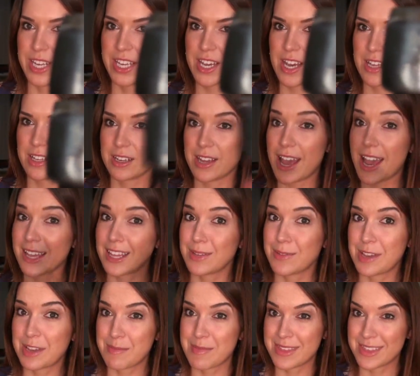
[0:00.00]
a pretty color.
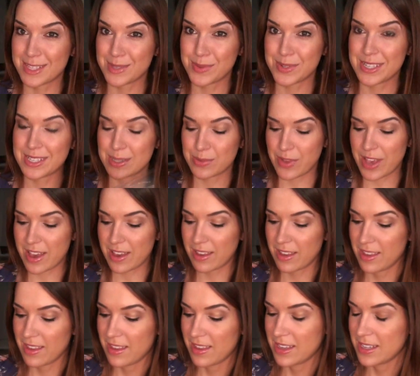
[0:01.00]
Highly recommend this one as
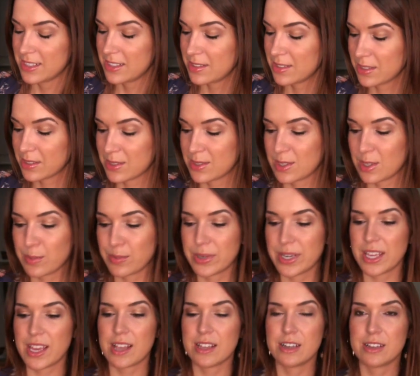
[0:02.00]
well. Just looks so
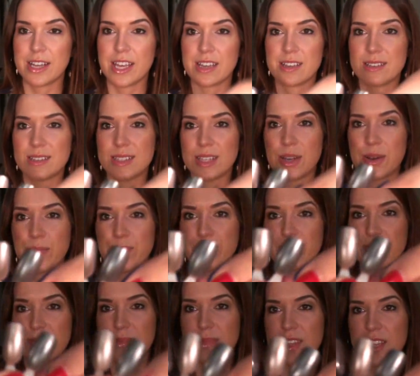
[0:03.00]
pretty on your nails, so
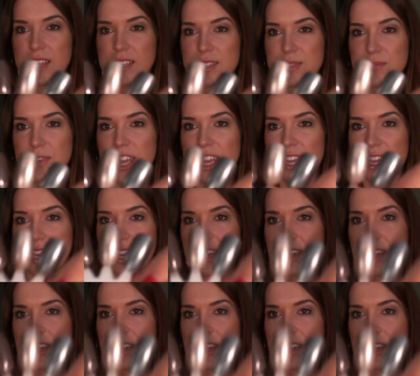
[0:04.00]
it's right